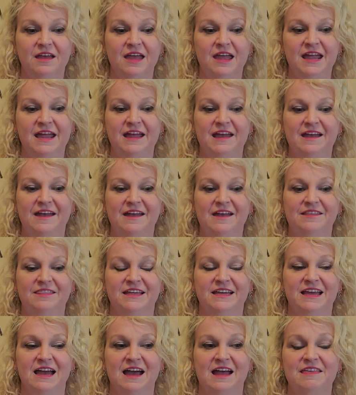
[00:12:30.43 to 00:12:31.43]

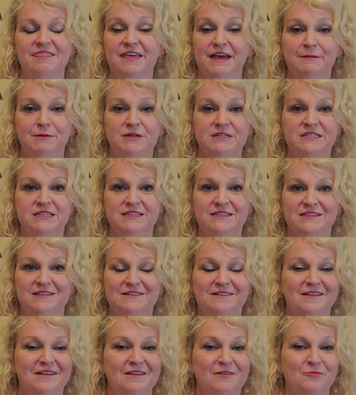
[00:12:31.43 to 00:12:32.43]
And the guy that
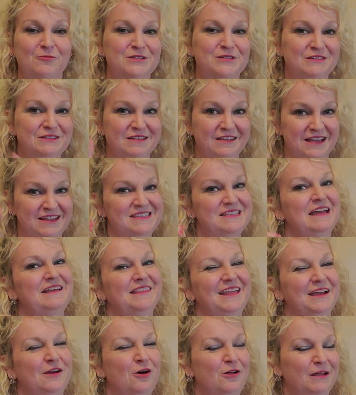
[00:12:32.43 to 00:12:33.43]
was, they
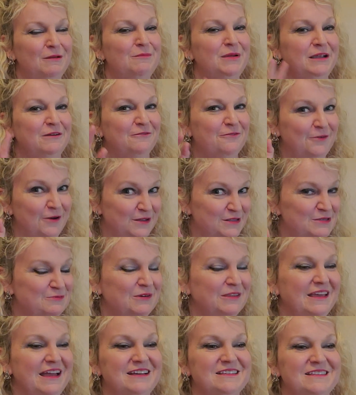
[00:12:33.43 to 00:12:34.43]
said, they call it being friends
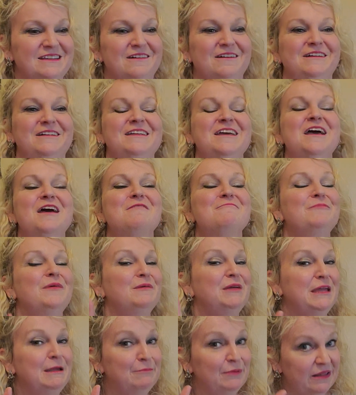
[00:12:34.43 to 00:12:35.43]
with Gaston,
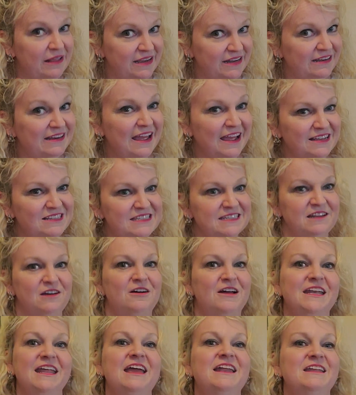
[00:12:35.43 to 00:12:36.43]
but he played
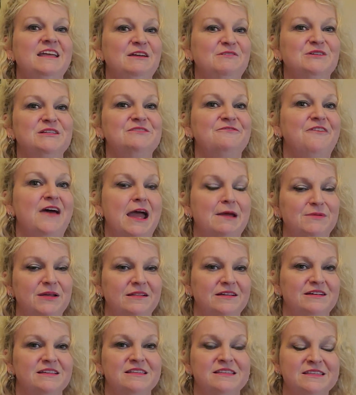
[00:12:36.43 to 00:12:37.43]
Gaston and he was
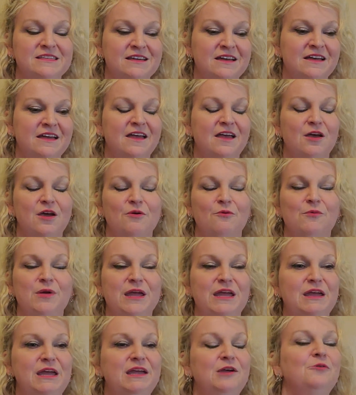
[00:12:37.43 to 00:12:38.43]
fabulous
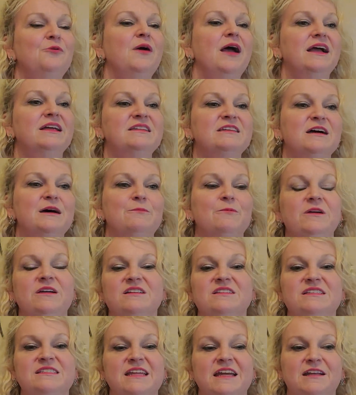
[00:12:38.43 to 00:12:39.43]
we cracked up. We
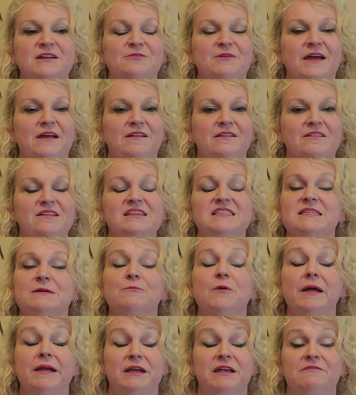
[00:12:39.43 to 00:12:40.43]
could stand around.
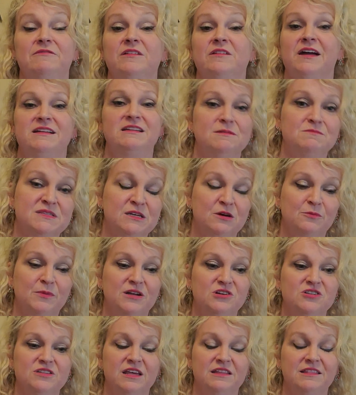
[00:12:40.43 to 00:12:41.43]
Somebody even liked him so
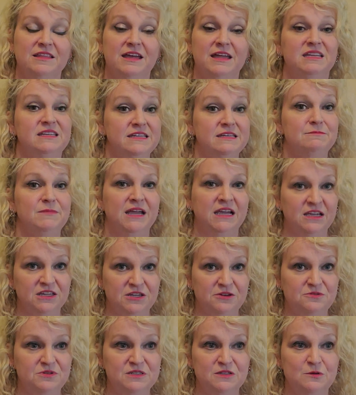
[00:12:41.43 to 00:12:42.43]
much that they did make a
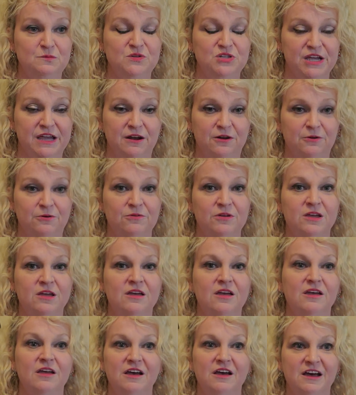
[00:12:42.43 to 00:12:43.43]
YouTube channel
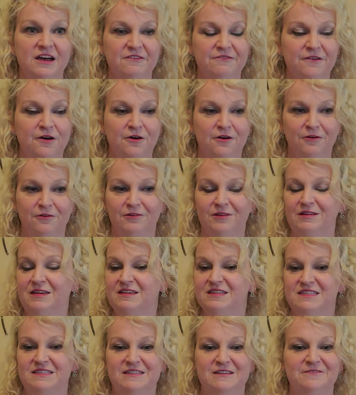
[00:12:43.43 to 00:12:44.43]
of all
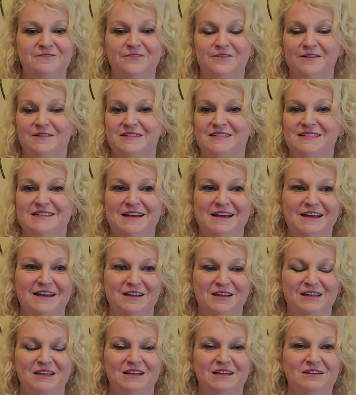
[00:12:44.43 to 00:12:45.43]
his different
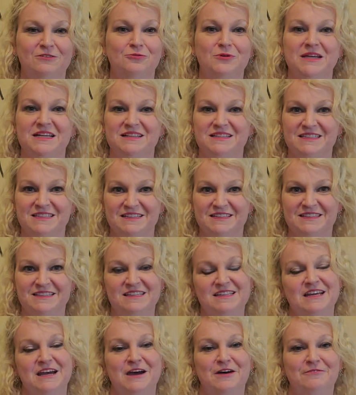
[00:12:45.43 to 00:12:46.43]
uh, greets and
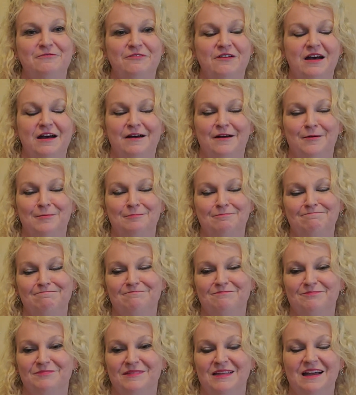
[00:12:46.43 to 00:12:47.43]
stuff. Um,
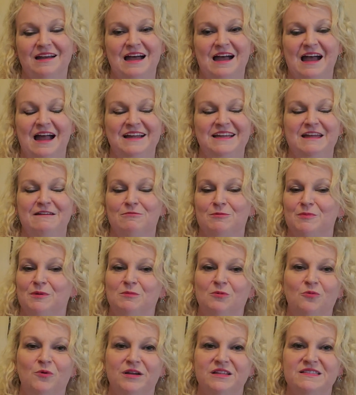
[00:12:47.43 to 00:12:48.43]
I can't
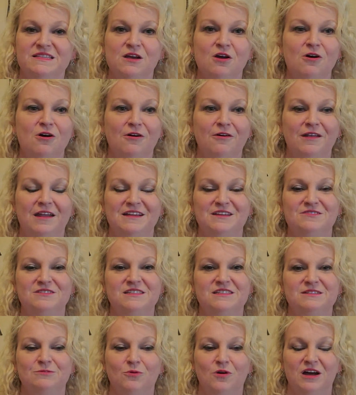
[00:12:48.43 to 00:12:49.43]
remember what it's called. I
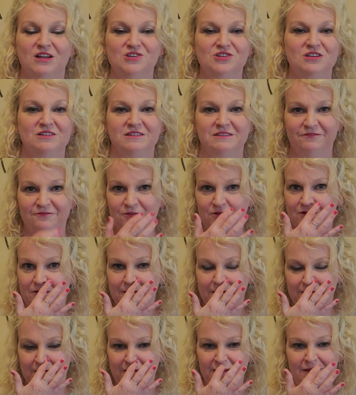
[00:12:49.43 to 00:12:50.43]
used to watch it
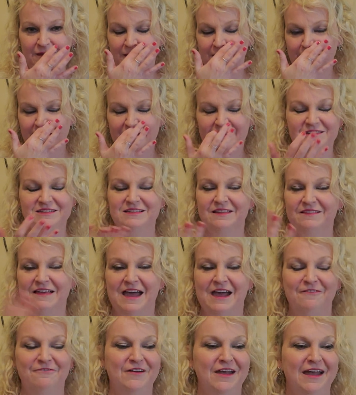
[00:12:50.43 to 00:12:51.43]
for to
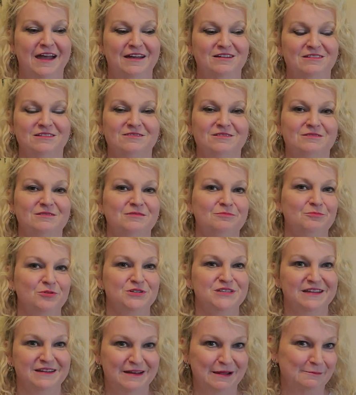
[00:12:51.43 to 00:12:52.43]
laugh at and
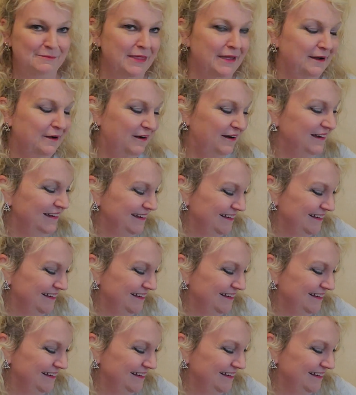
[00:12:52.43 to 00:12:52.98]
pretend I'm there.